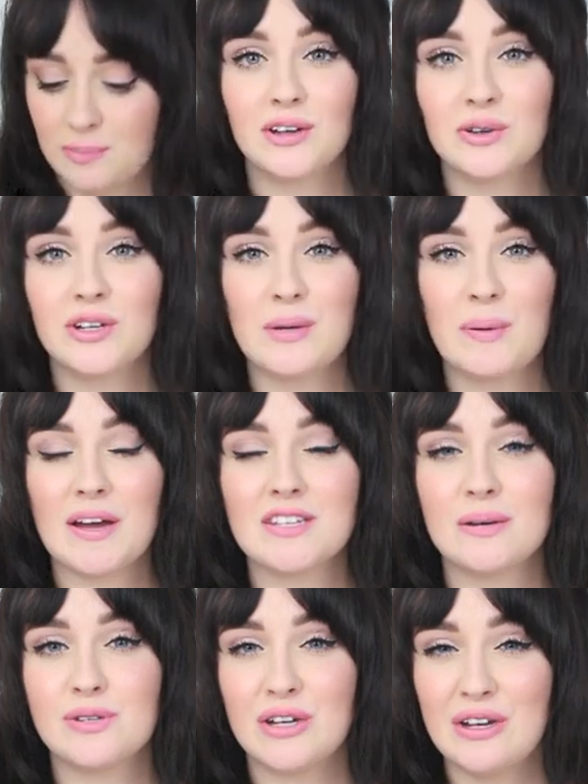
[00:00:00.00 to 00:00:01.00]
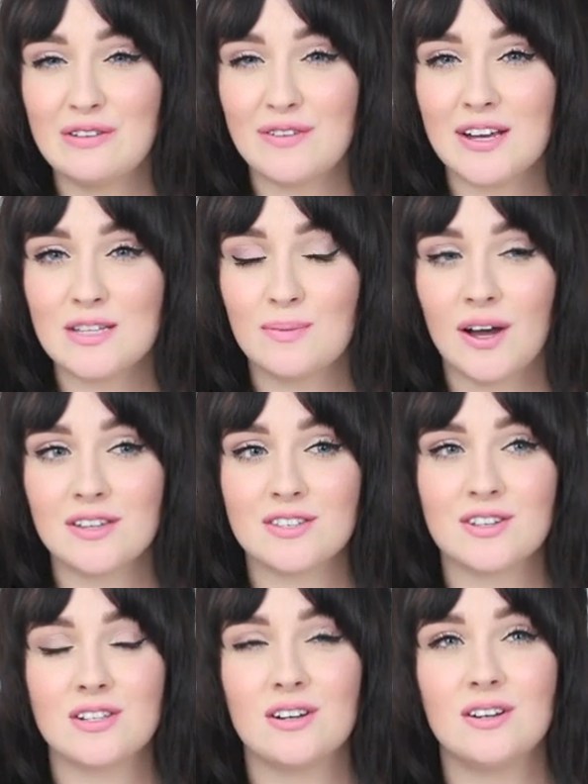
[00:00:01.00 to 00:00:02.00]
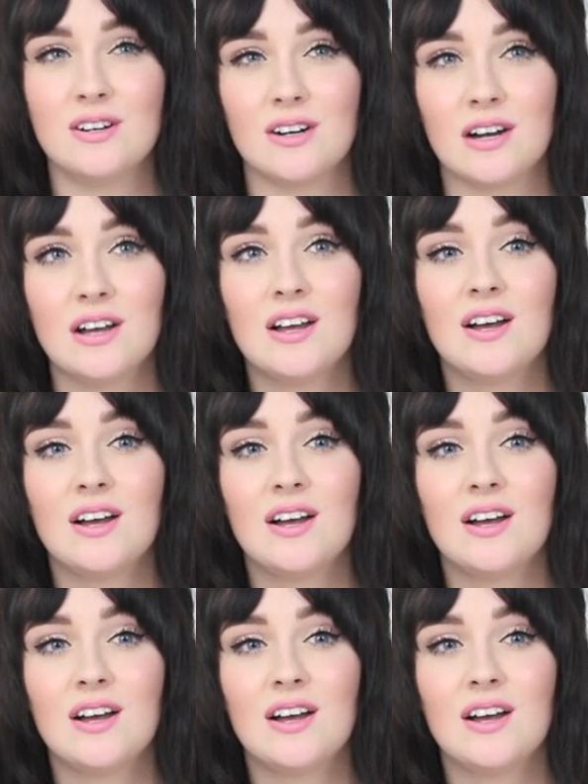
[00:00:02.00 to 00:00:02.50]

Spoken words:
I'd already picked up 2 face masks and I was like, oh,